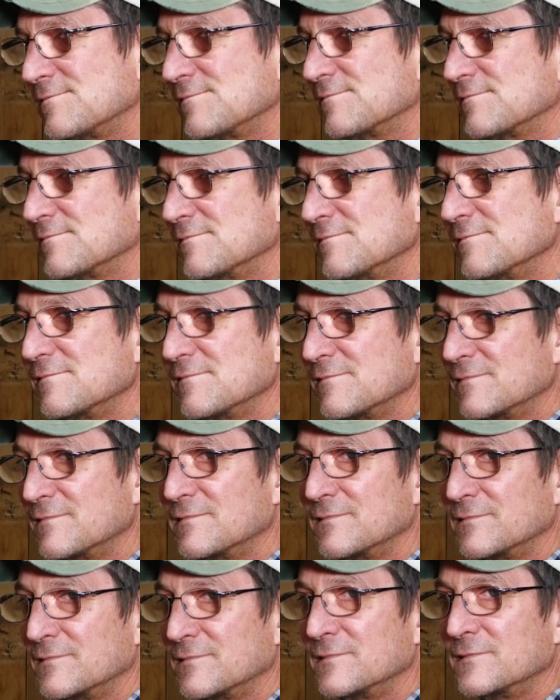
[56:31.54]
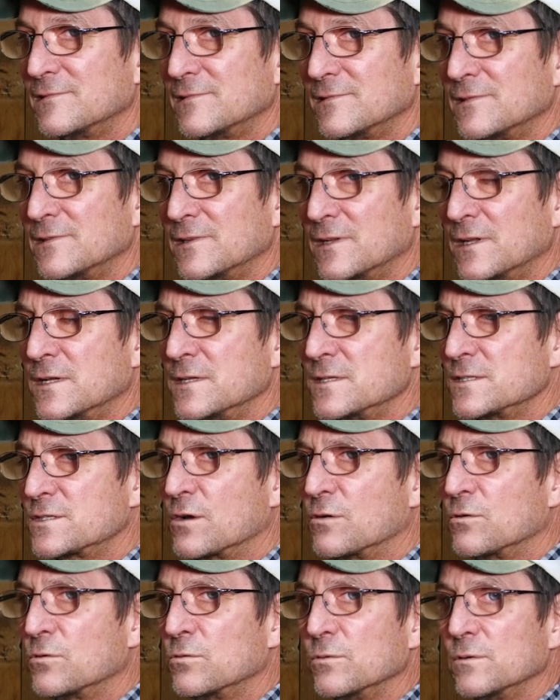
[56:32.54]
Yeah. Hmm.
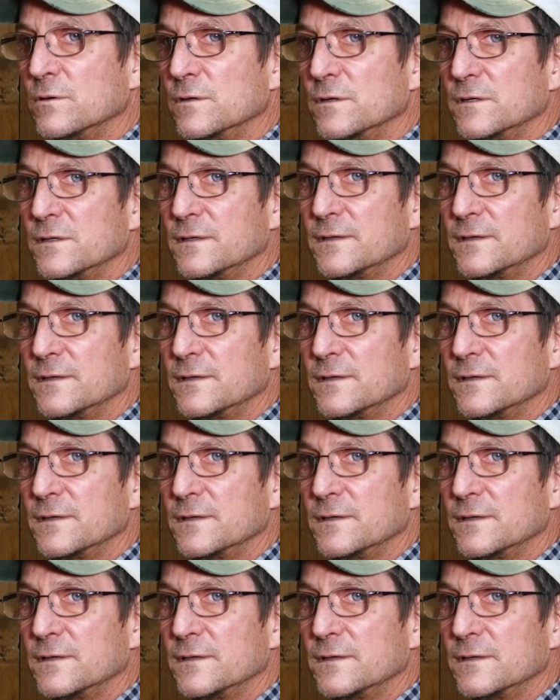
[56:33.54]
So,